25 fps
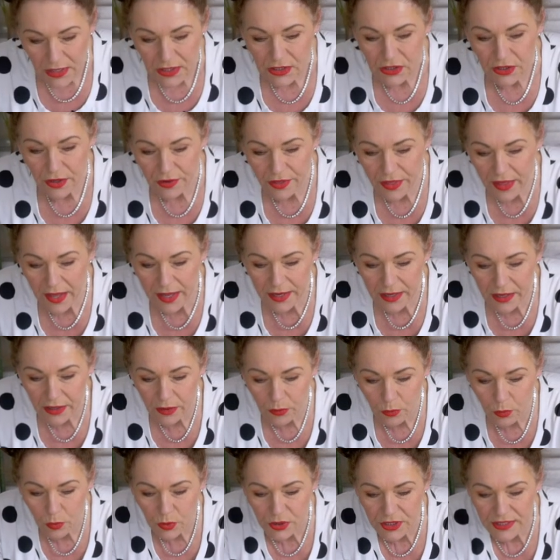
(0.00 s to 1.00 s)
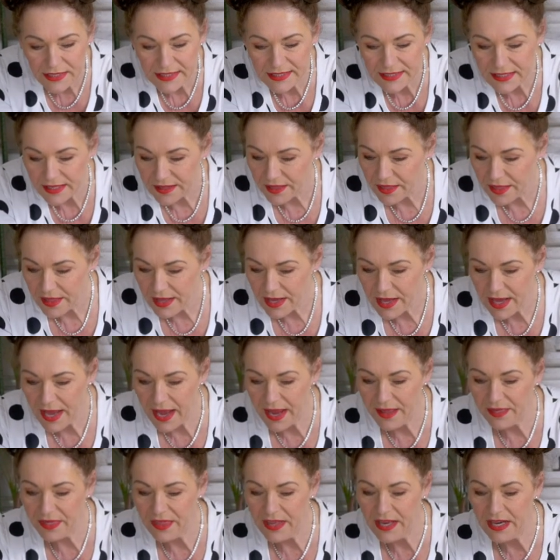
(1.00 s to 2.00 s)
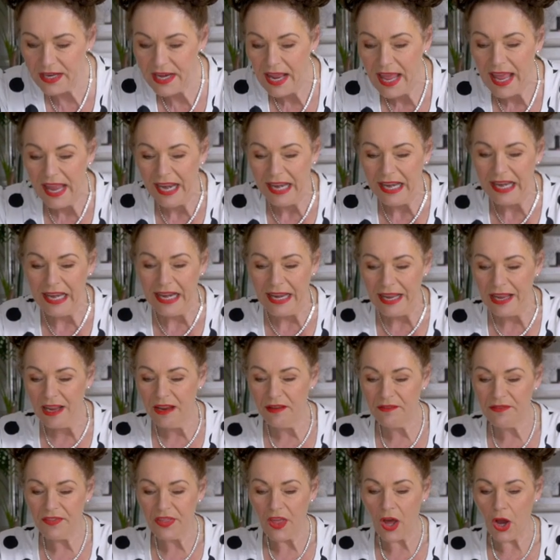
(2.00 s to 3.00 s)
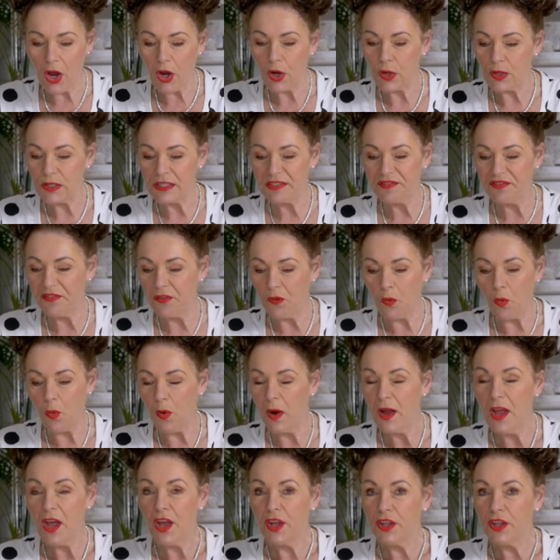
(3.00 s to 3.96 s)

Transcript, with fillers: so they can all just sit there and then leave those for